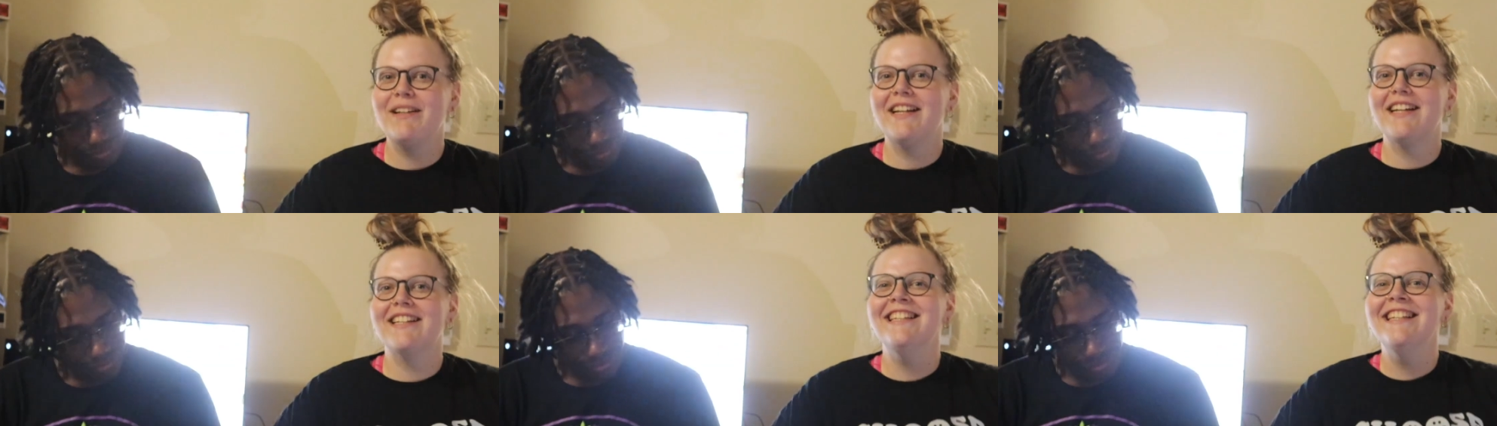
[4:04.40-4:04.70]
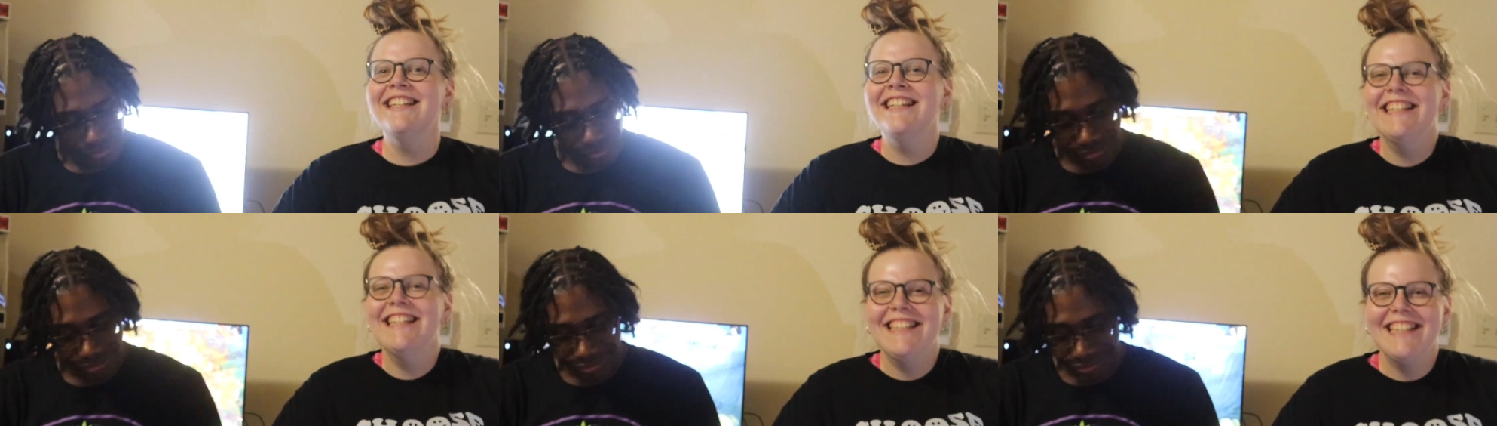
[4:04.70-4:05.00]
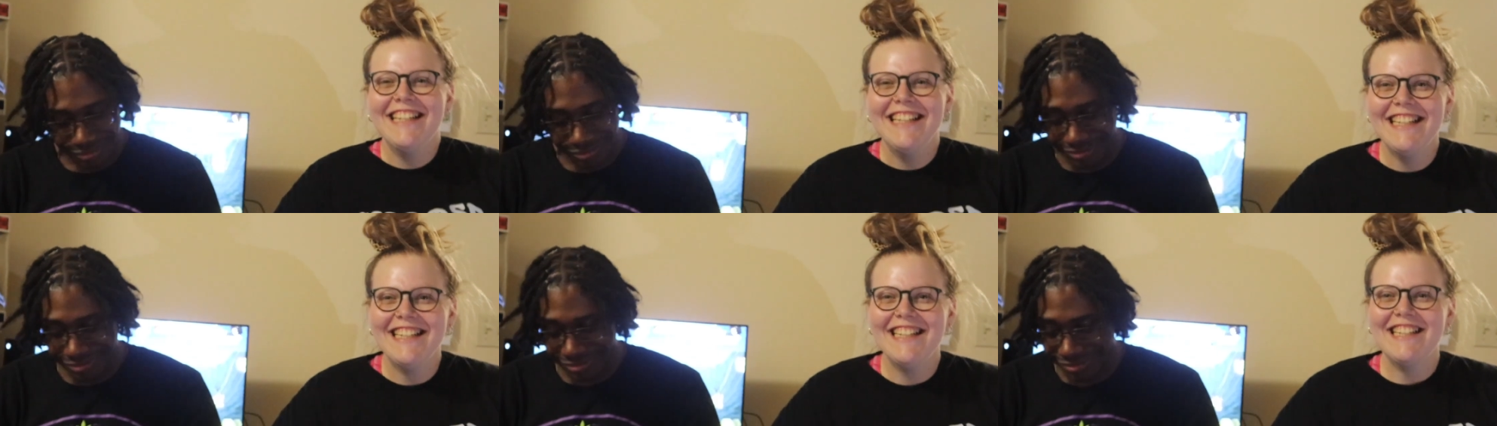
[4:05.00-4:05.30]
Speaker 1: because
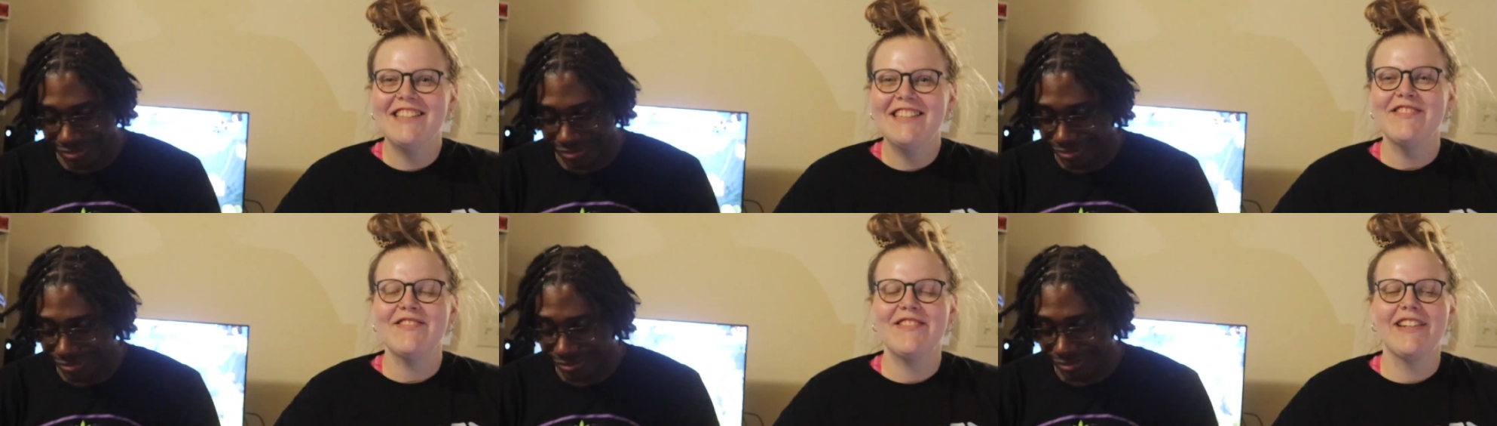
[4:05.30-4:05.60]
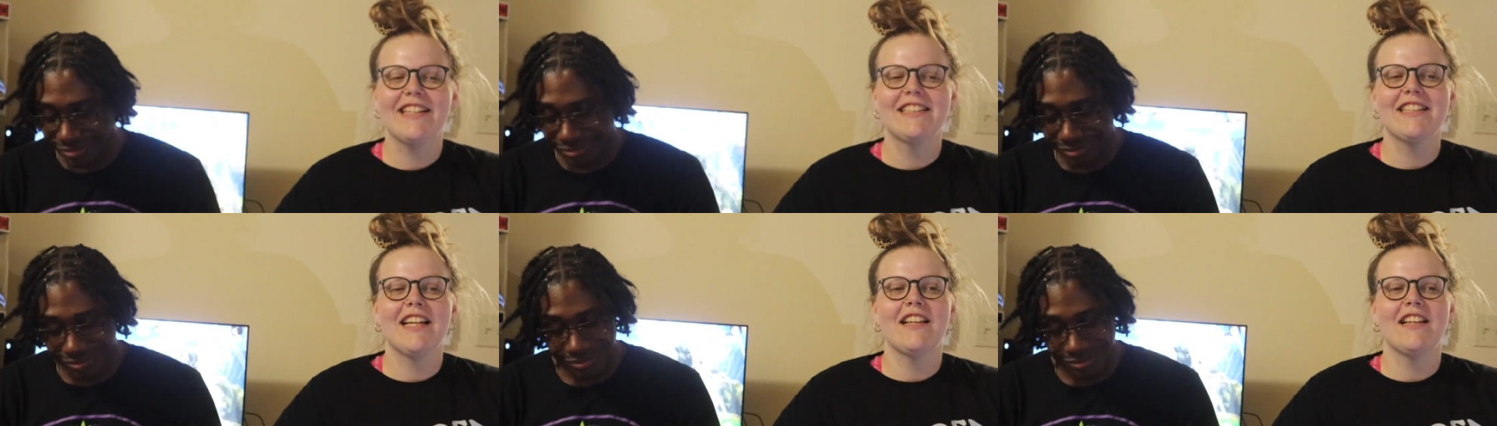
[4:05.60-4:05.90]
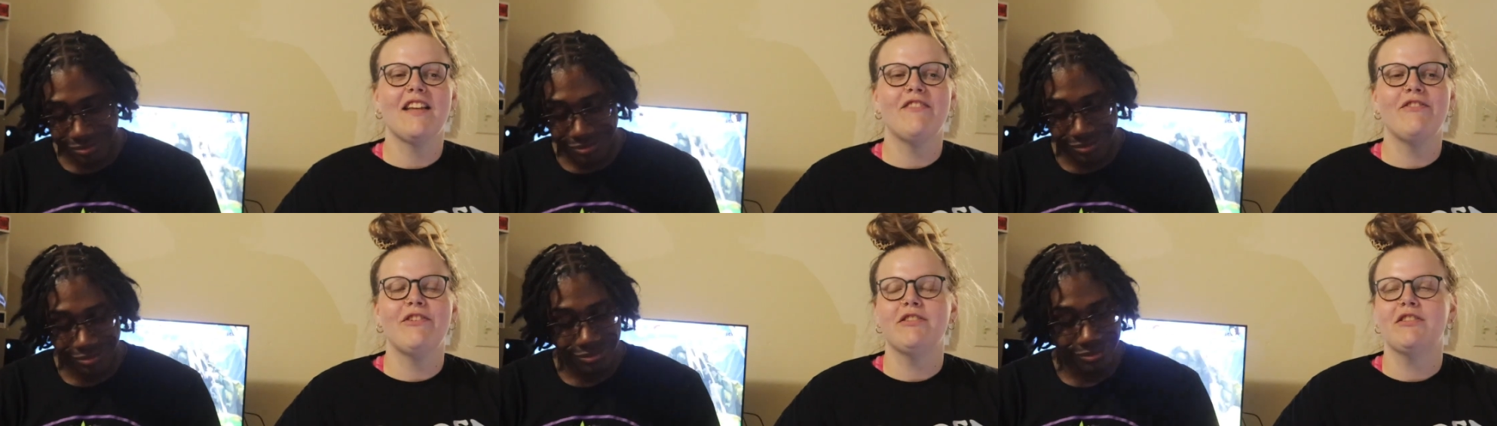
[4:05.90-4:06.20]
because I
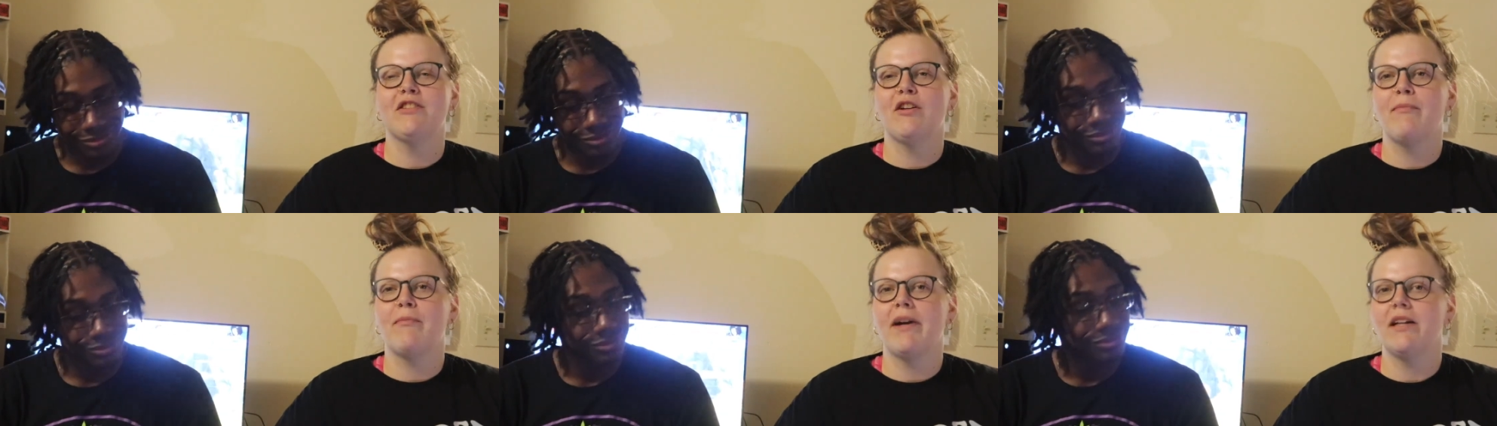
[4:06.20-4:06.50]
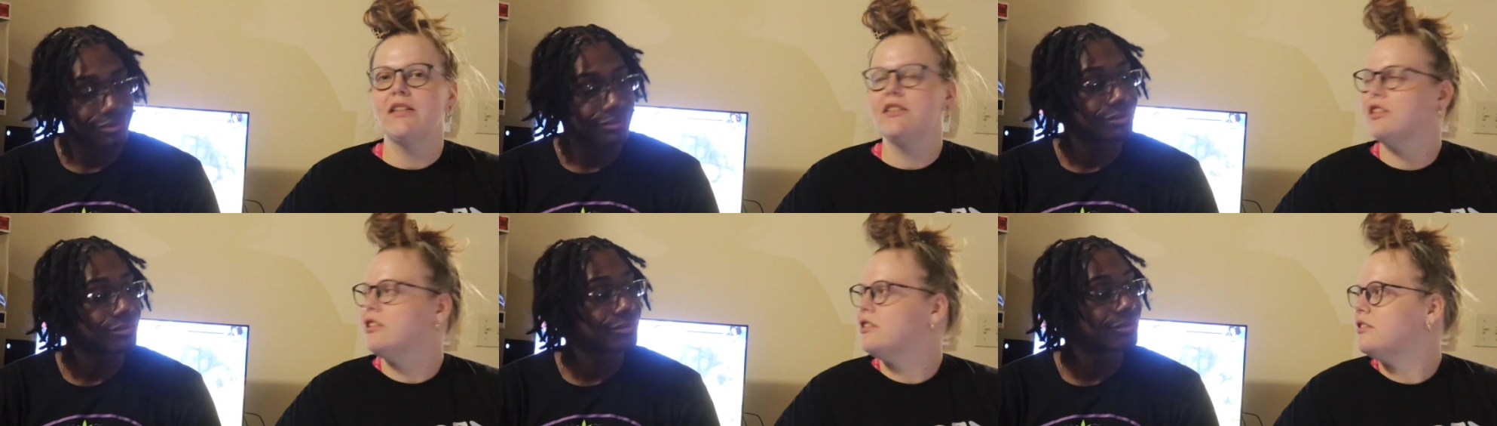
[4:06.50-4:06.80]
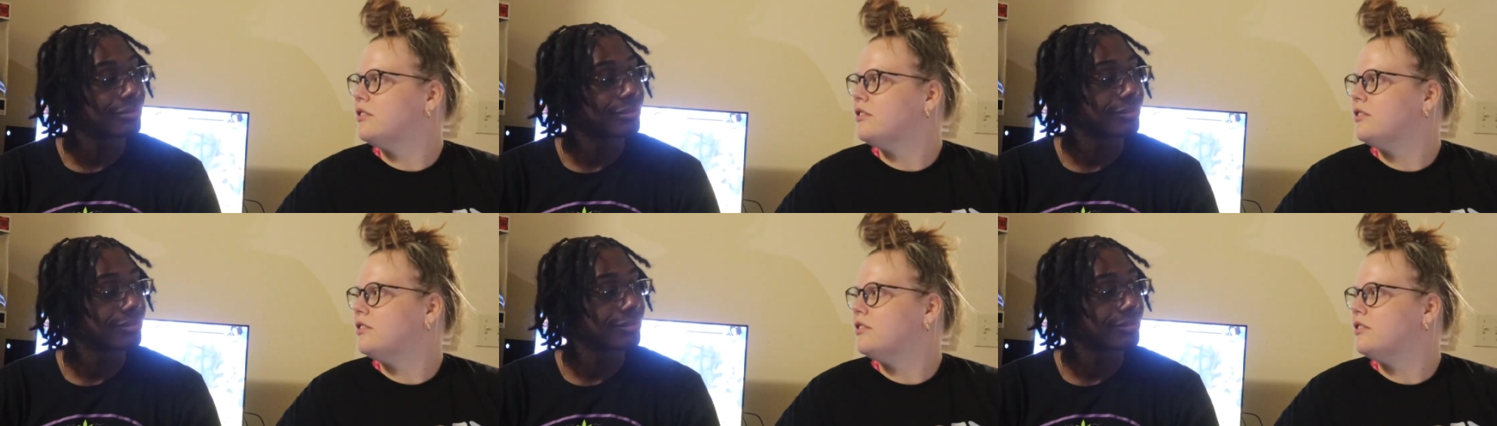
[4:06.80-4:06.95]
love you so much.